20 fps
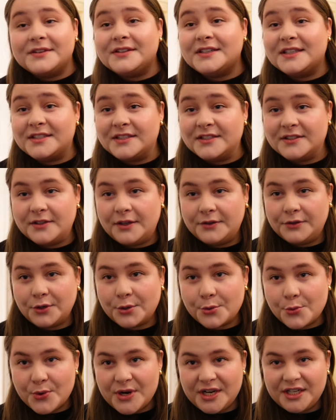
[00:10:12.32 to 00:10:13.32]
This is a
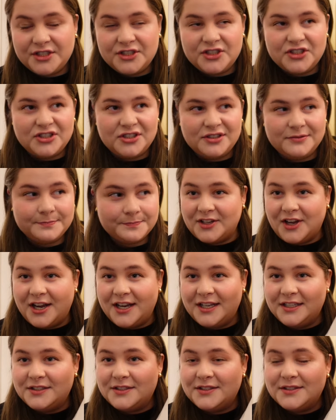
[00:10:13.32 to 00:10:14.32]
Norwegian
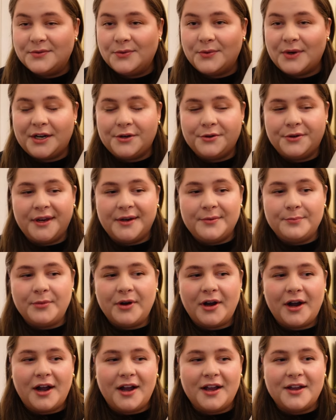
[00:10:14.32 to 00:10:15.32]
site where you can
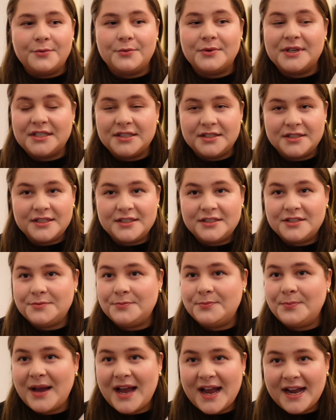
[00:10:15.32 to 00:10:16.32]
buy
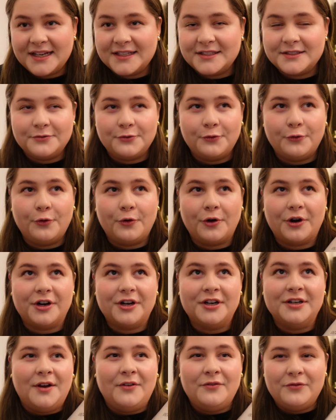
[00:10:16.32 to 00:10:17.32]
vintage bags
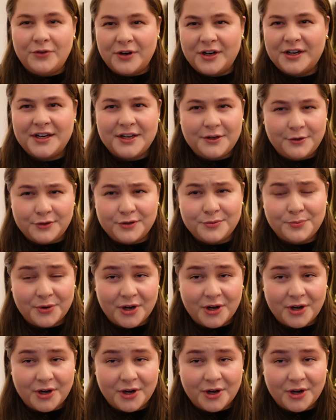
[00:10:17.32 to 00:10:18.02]
for a very good